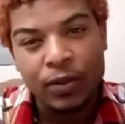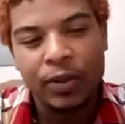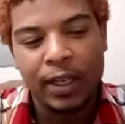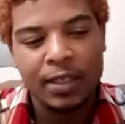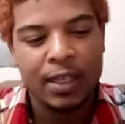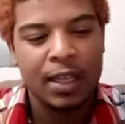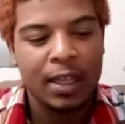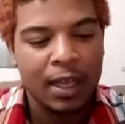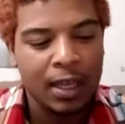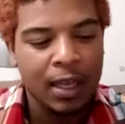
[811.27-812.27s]
They say
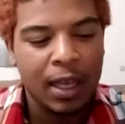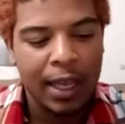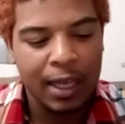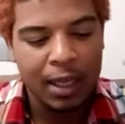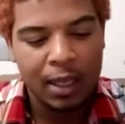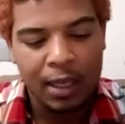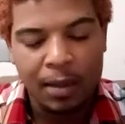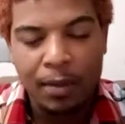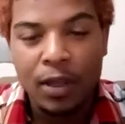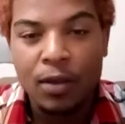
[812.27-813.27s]
that it can
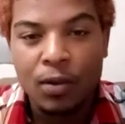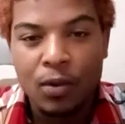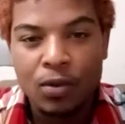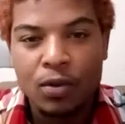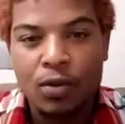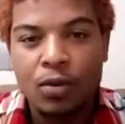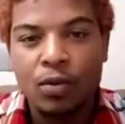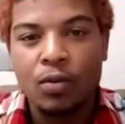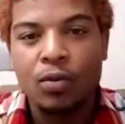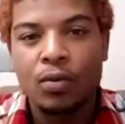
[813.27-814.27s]
be used
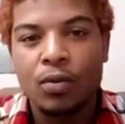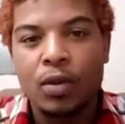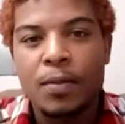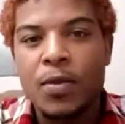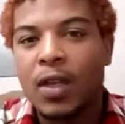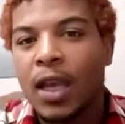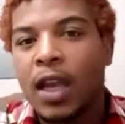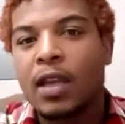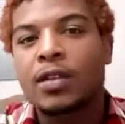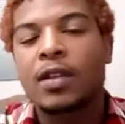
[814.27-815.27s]
to
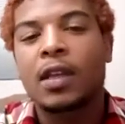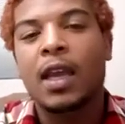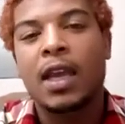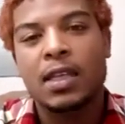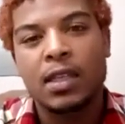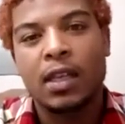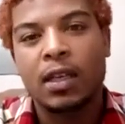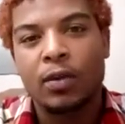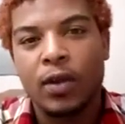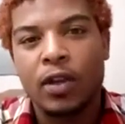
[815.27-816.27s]
communicate to the angelic
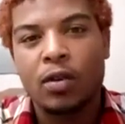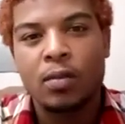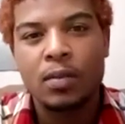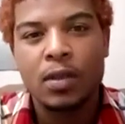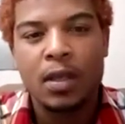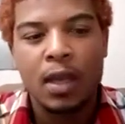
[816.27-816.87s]
realms,